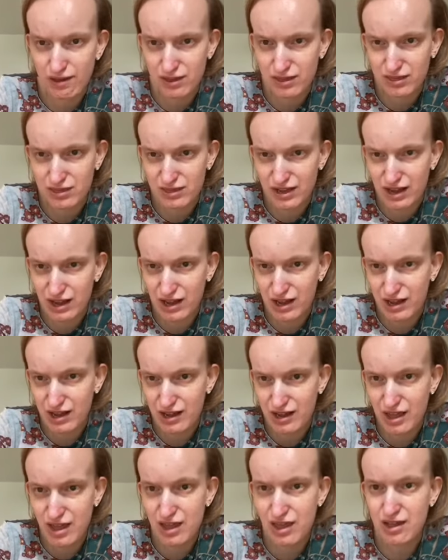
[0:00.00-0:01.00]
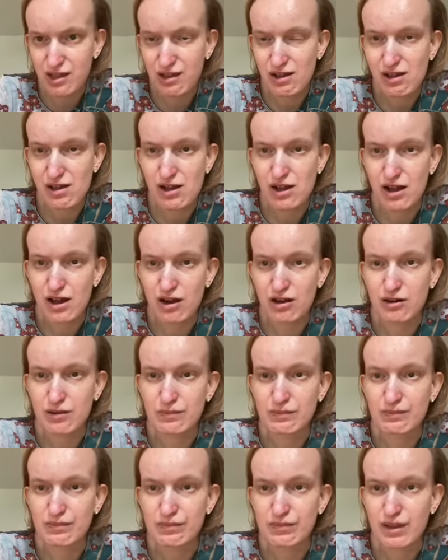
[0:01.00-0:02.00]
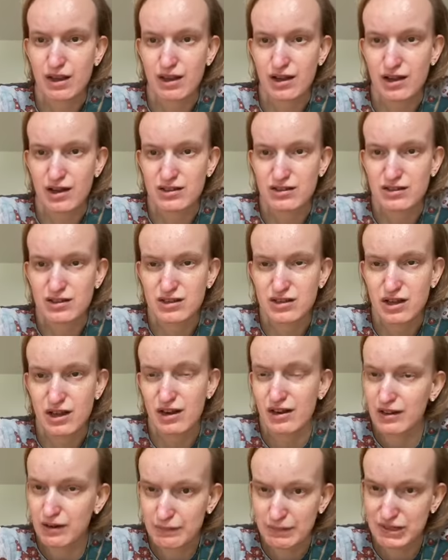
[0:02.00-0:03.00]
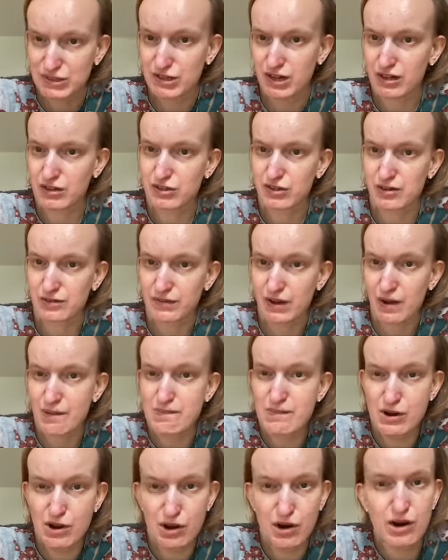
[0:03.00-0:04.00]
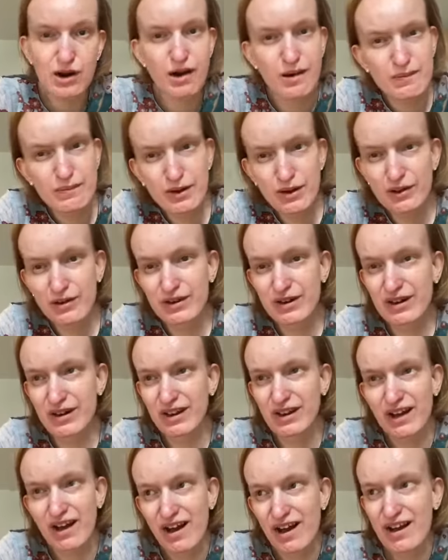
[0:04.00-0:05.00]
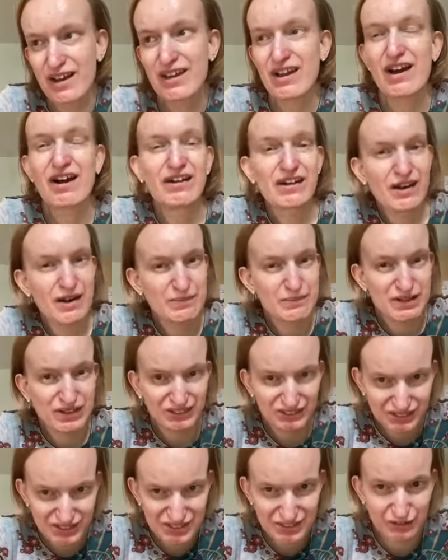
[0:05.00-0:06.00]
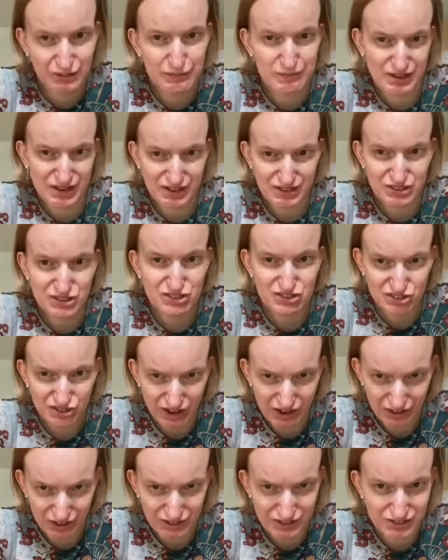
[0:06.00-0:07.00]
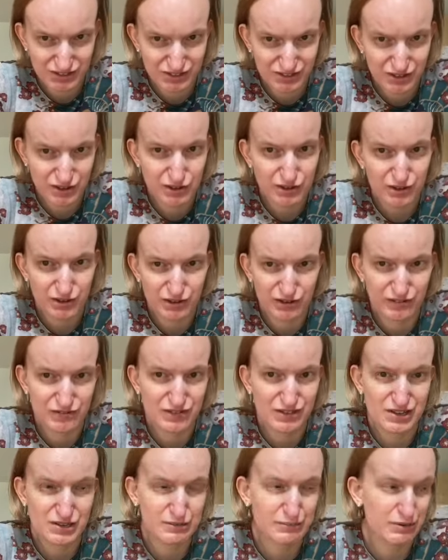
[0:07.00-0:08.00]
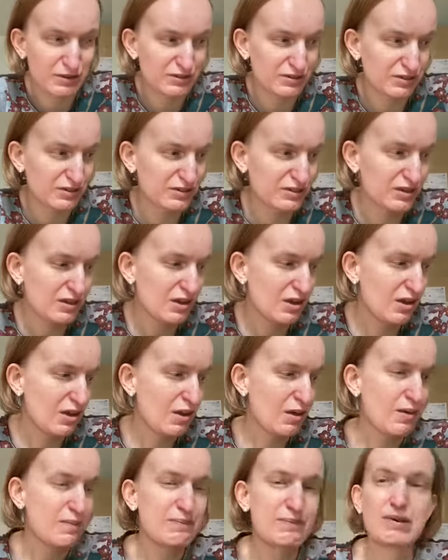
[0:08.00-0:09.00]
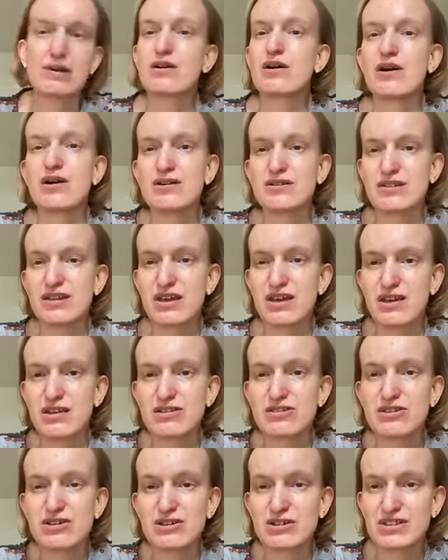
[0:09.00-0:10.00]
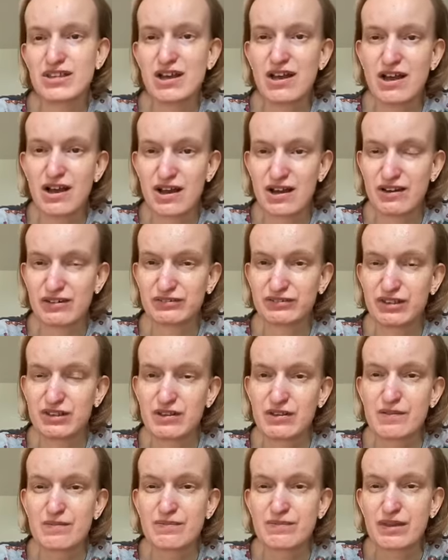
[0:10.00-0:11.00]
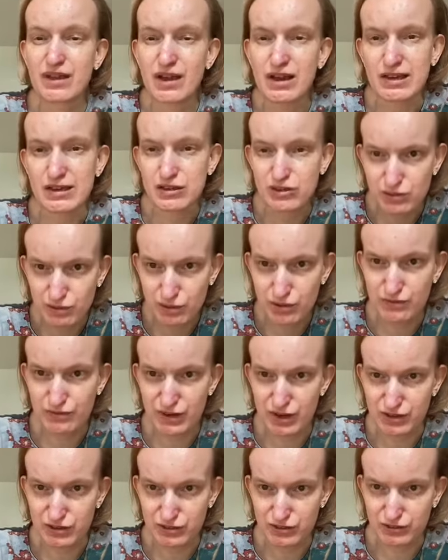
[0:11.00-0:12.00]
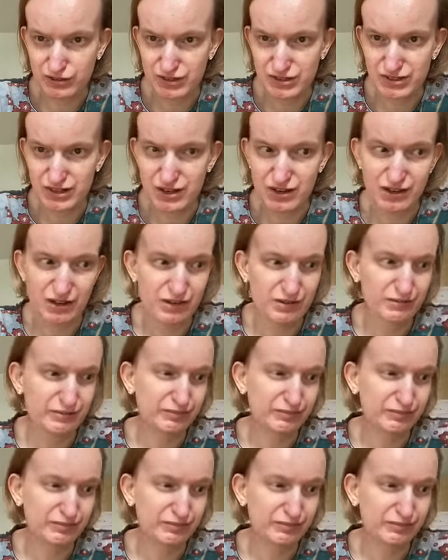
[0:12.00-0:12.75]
that I am a little bit jealous of. I'm not gonna lie, I am a little bit jealous of this product, because it does have a universal design.